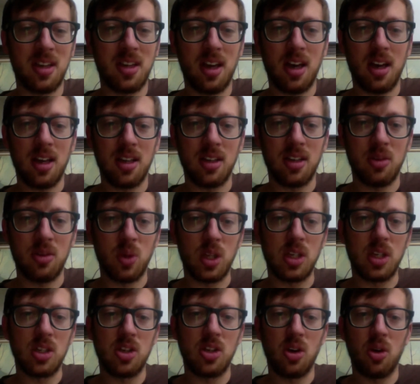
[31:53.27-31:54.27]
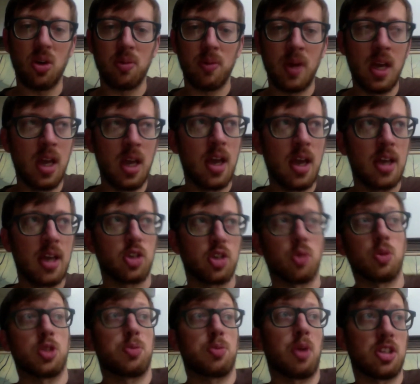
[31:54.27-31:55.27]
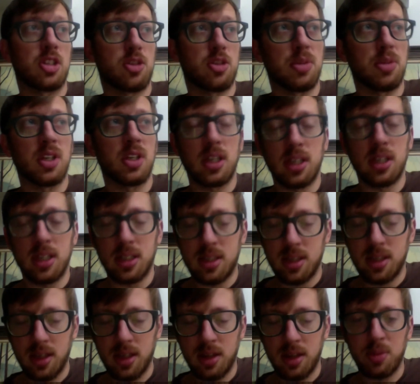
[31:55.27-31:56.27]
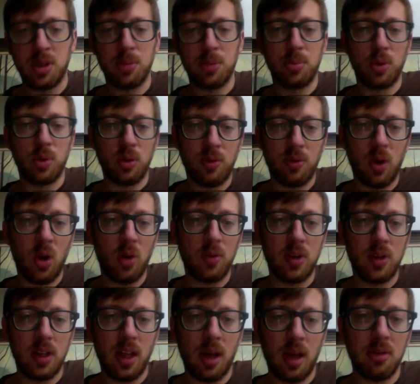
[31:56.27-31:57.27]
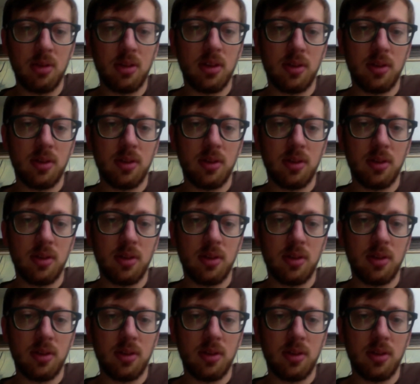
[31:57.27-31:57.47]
You really don't, it's your responsibility to the people involved in that